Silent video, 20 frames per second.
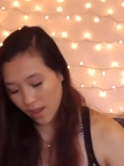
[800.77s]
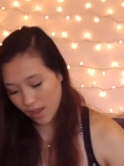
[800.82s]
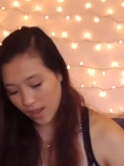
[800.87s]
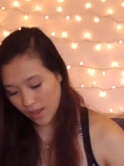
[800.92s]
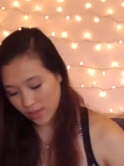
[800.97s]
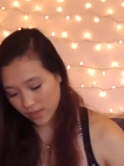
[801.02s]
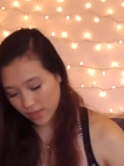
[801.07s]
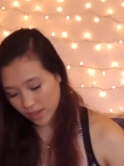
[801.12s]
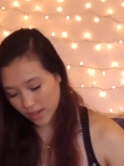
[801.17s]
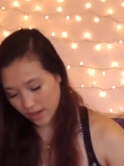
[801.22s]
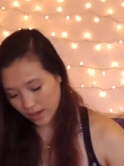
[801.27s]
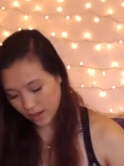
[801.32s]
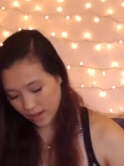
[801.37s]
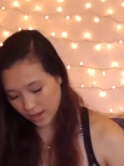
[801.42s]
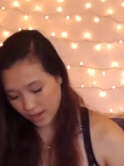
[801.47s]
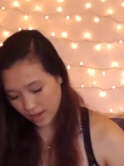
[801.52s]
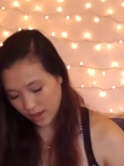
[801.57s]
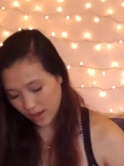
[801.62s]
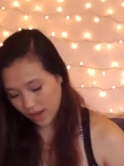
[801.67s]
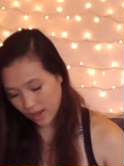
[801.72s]
And then
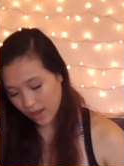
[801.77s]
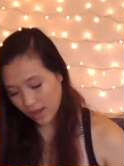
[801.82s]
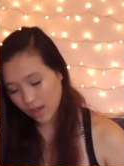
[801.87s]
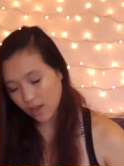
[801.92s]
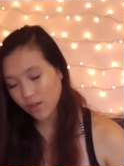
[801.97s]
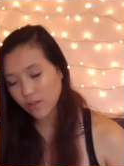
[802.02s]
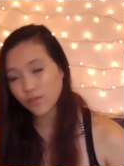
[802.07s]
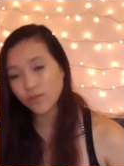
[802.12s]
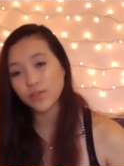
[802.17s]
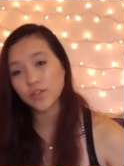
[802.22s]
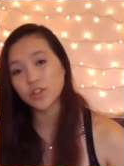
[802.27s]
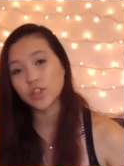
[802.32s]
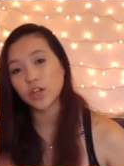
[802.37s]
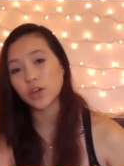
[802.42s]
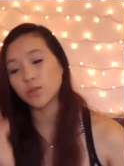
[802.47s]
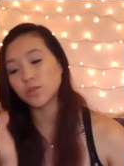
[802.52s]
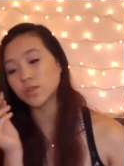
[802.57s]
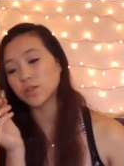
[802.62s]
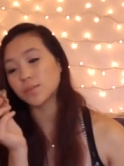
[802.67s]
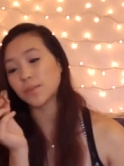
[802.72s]
I have
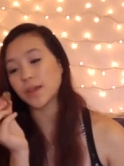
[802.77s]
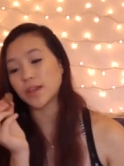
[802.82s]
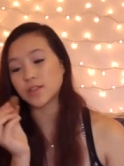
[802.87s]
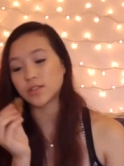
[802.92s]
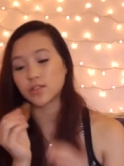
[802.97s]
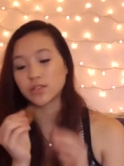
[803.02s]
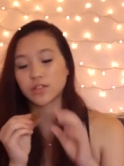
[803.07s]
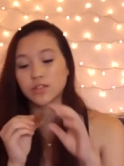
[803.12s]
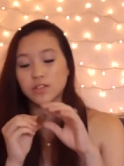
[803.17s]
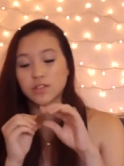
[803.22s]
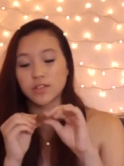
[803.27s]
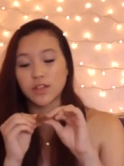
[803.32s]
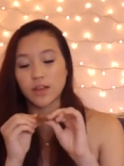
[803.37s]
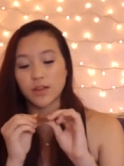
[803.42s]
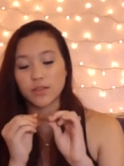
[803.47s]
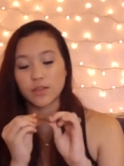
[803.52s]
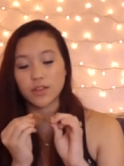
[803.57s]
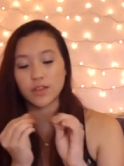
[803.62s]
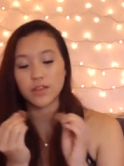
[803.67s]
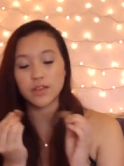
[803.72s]
toe spacers.
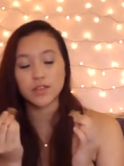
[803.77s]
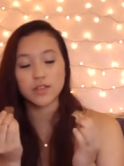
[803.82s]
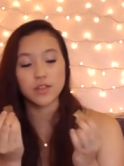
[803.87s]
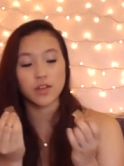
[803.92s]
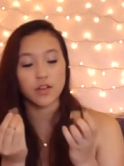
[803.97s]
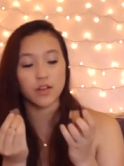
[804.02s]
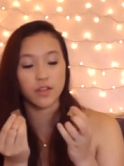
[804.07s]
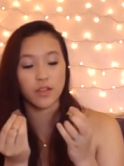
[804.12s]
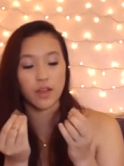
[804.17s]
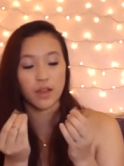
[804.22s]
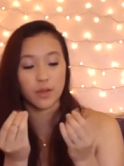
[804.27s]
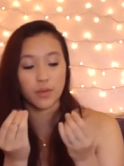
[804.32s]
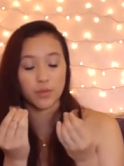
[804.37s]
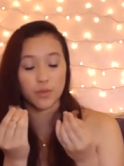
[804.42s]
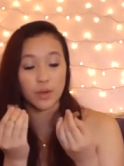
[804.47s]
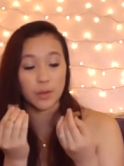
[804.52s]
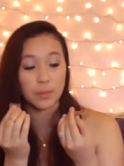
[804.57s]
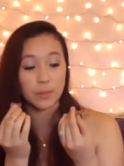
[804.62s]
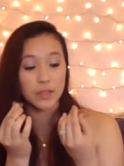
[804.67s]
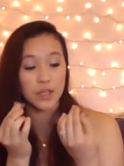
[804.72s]
Now these are like
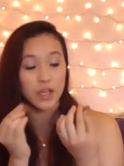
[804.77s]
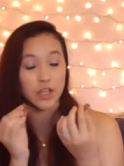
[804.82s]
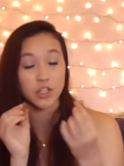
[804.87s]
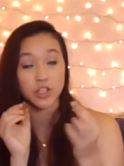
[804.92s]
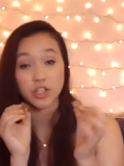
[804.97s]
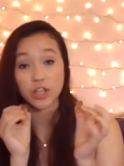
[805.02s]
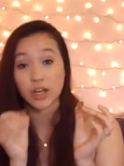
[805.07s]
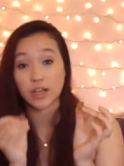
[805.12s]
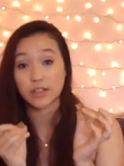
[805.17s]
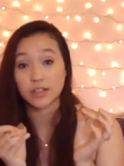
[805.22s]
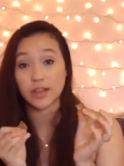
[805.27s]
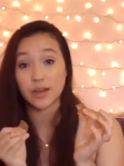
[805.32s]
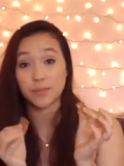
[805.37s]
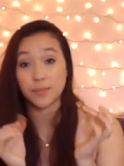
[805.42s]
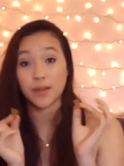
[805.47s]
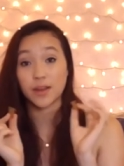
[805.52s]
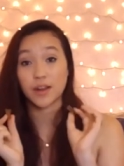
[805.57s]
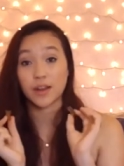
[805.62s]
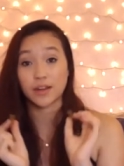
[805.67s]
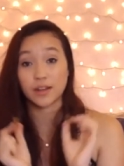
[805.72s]
ripped and jacked up
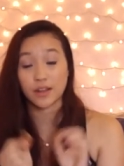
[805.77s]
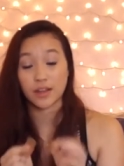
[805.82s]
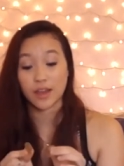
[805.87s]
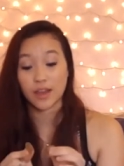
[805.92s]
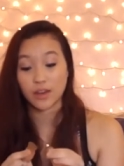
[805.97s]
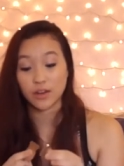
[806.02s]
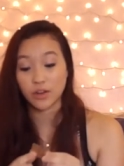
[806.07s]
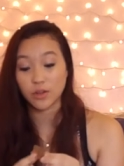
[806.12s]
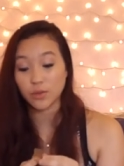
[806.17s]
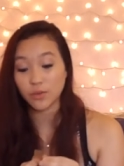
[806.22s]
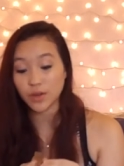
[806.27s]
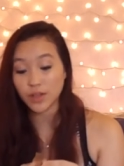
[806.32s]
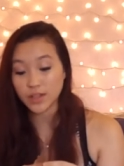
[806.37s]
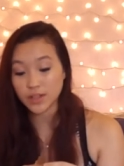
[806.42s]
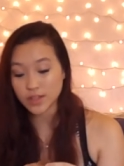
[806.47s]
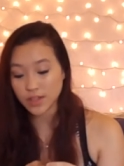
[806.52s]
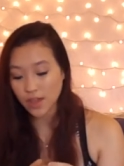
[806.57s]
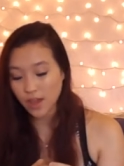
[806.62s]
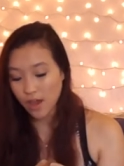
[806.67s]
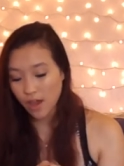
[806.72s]
and I need to get new
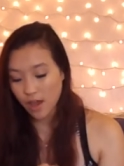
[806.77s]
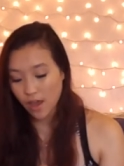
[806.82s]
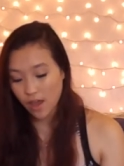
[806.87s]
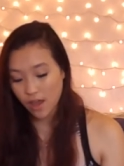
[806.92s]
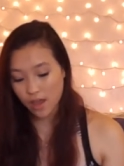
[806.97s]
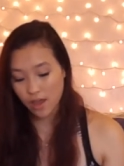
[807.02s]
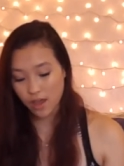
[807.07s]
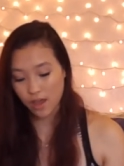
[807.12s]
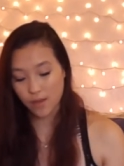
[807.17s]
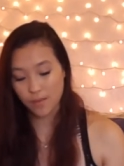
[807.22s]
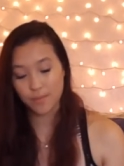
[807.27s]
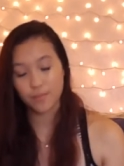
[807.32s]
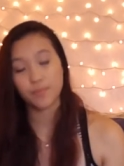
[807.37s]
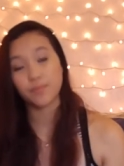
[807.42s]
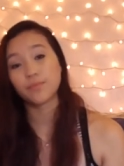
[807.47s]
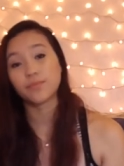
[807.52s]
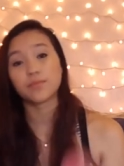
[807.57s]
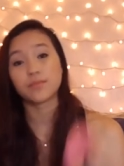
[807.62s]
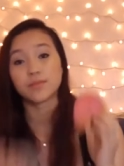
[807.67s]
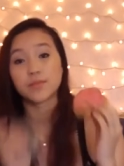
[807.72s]
ones. Um,
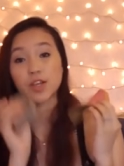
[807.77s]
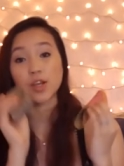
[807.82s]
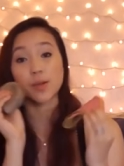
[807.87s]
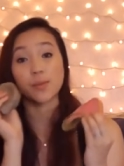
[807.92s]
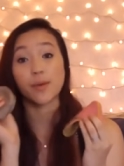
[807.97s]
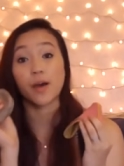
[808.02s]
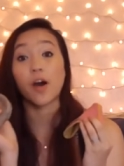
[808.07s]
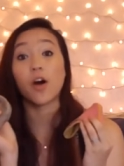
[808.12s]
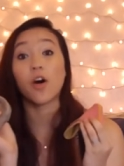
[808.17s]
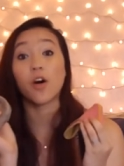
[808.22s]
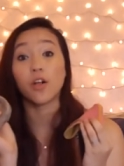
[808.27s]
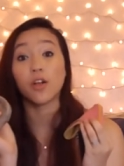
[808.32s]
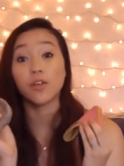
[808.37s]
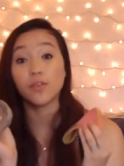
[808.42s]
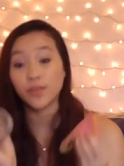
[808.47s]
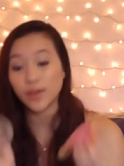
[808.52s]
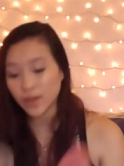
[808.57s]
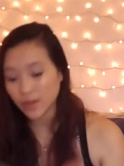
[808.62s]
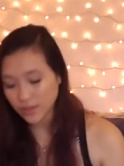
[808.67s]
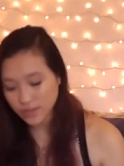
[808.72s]
talking about all
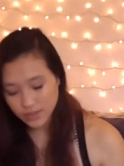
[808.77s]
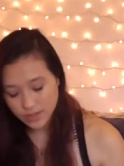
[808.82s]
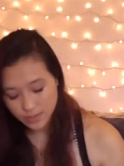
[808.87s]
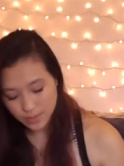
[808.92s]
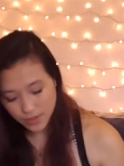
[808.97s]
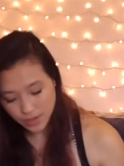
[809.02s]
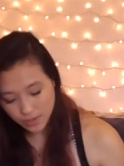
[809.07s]
of it to be